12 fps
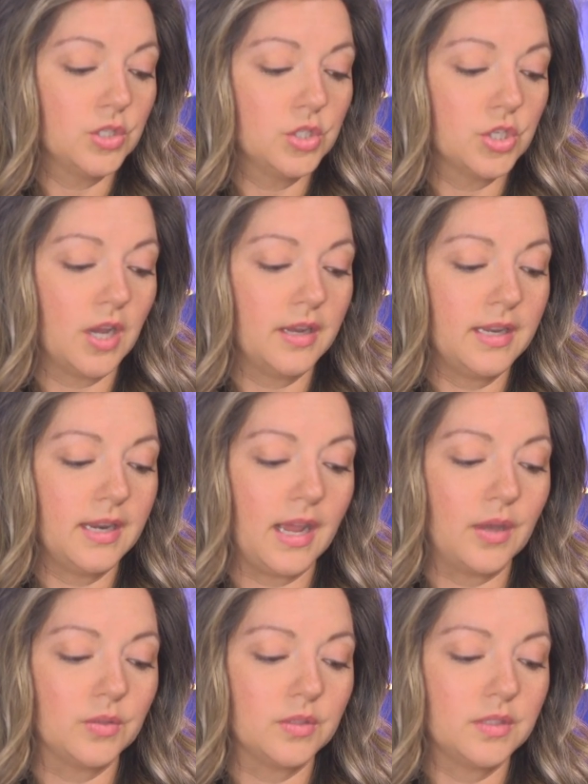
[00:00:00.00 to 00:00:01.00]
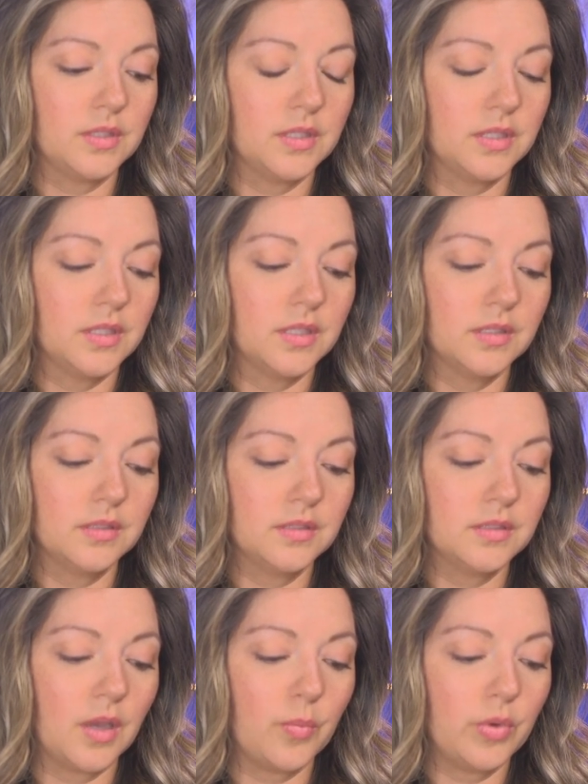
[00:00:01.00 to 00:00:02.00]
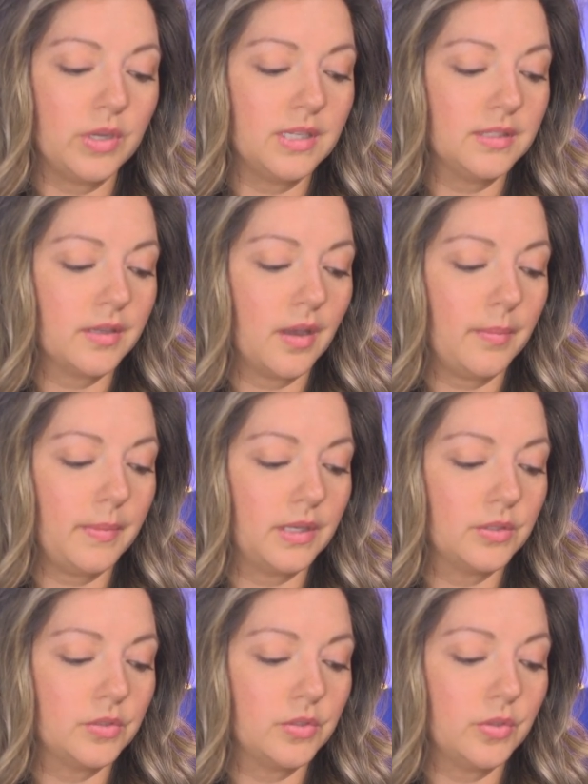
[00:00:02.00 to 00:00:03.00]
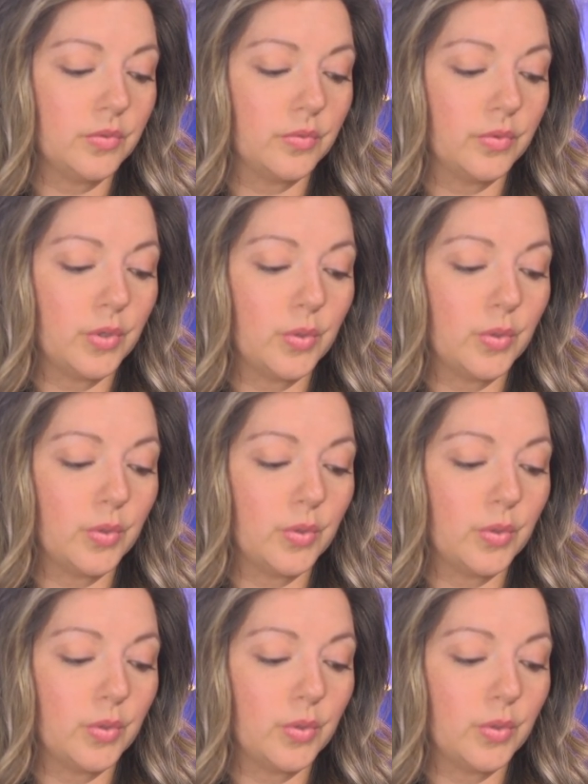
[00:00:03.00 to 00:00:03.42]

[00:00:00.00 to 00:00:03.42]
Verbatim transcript: John announced, Someone is coming soon